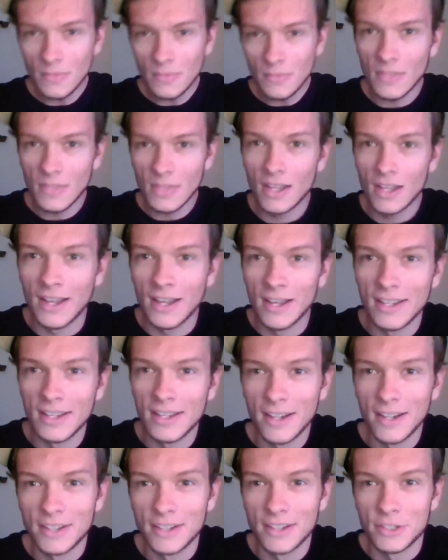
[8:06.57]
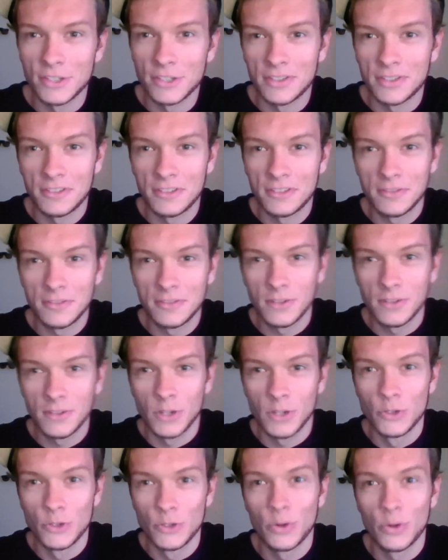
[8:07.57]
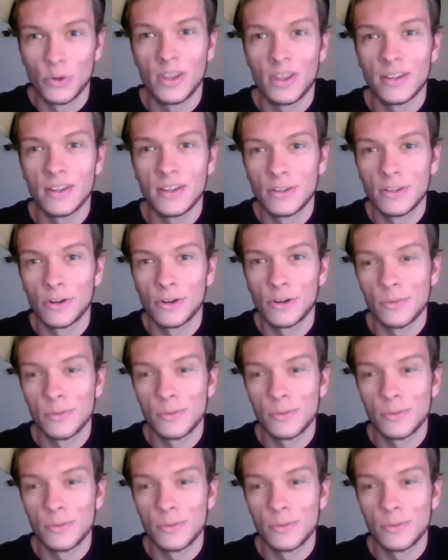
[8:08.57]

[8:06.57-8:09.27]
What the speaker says: I just enjoy that term.